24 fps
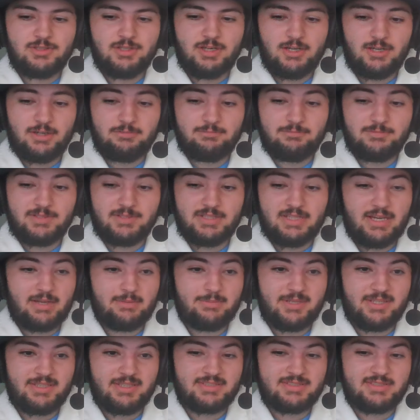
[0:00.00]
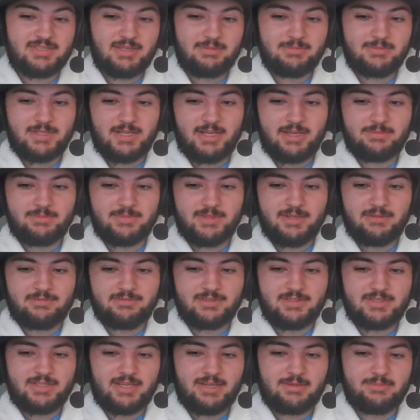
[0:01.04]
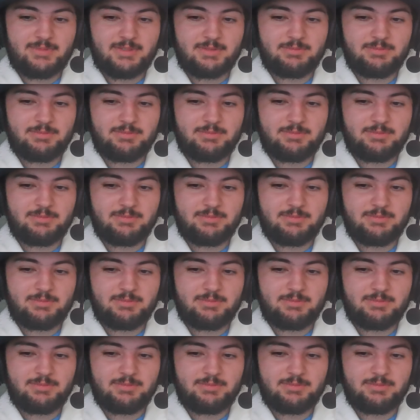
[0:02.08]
uh, we lobby at the same time definitely can